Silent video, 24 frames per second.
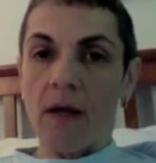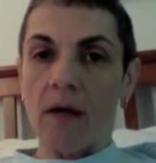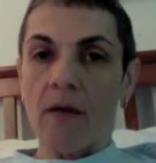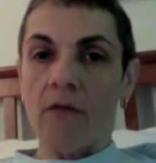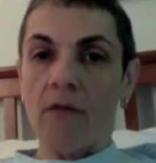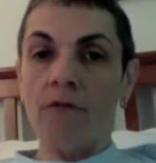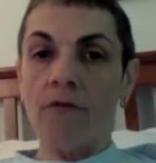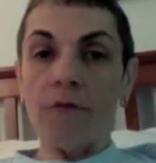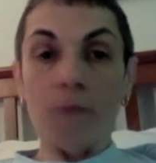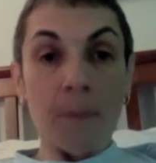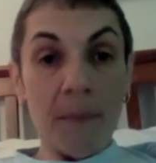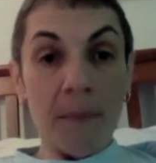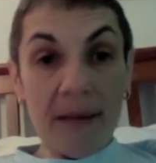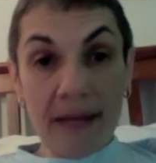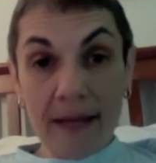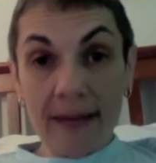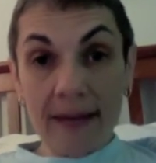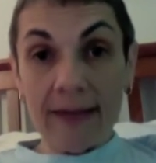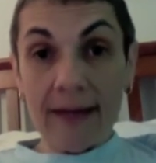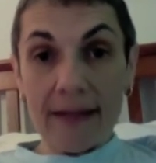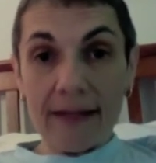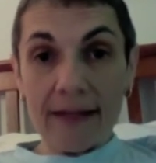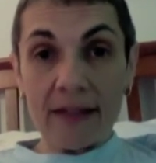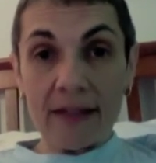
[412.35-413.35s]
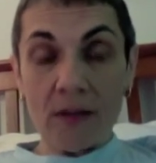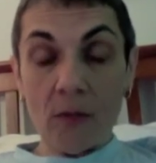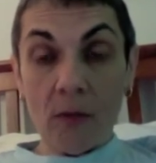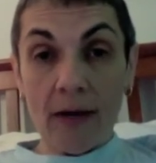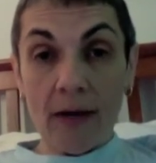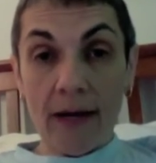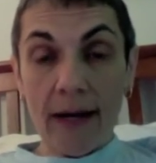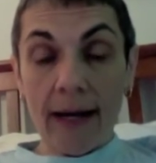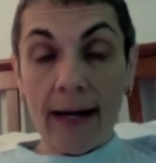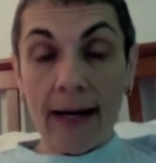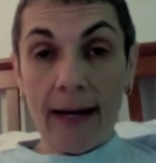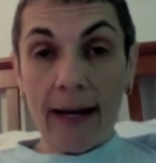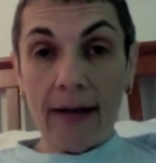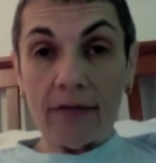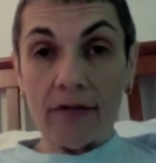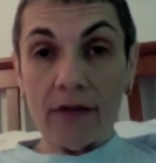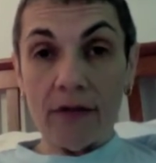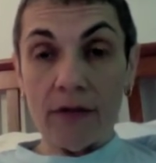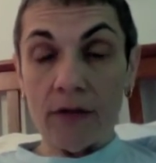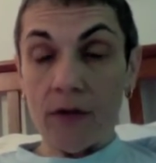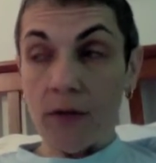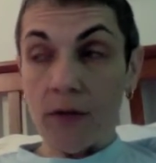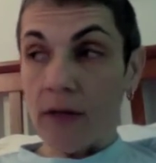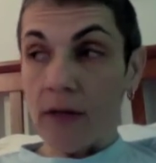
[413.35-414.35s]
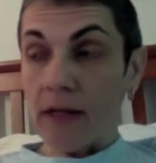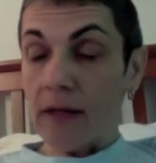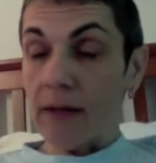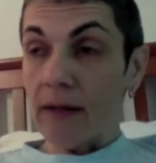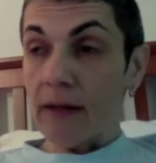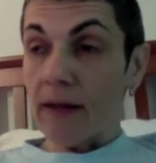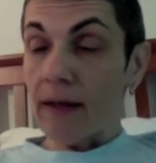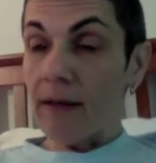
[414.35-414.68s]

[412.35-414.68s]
For me, that's the way I have to do it.